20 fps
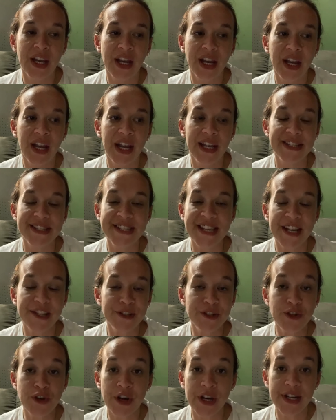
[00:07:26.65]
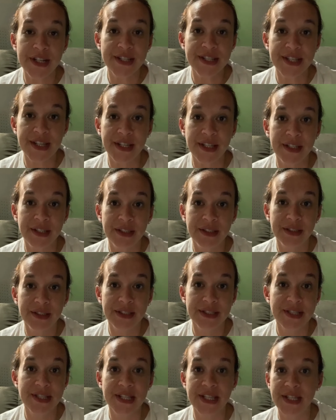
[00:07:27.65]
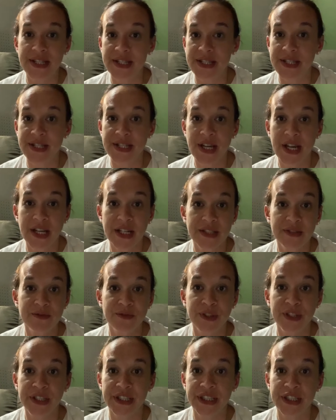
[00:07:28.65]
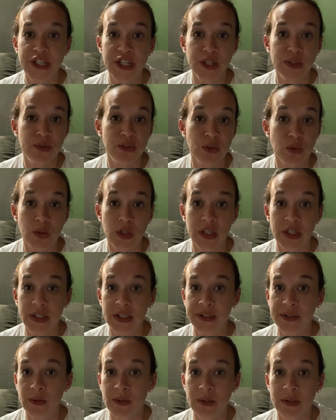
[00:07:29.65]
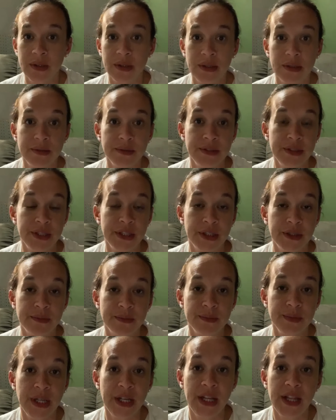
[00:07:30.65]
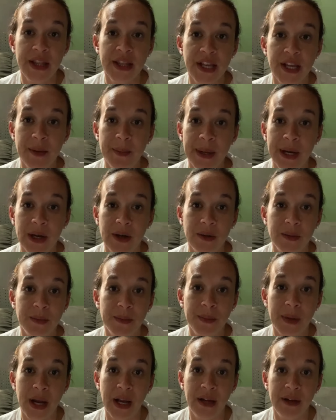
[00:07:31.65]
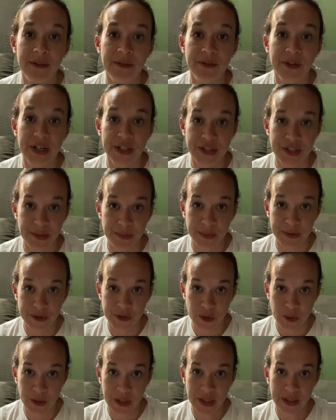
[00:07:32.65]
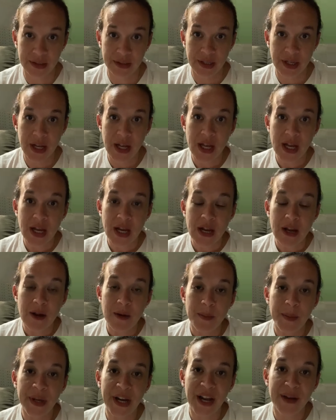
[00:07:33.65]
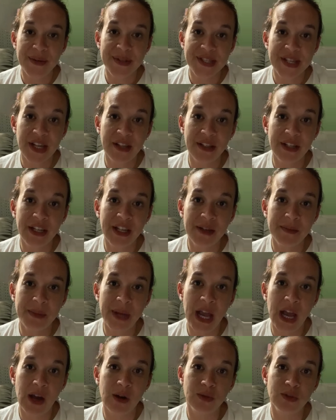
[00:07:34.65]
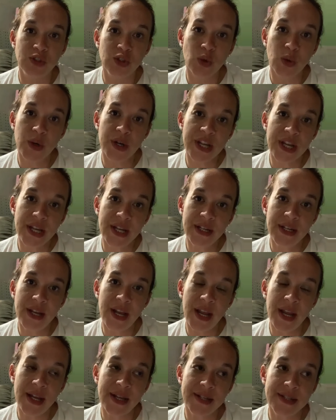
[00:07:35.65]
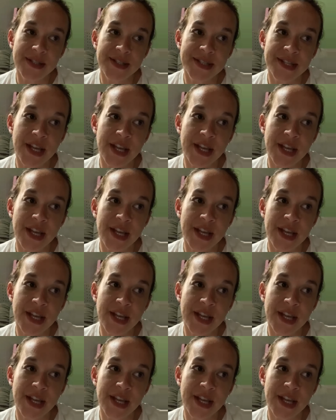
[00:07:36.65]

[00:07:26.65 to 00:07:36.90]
it sounds crazy because he does not really know Jordan or, you know, anything about my friendship with Jordan. But I was telling him how Jordan is,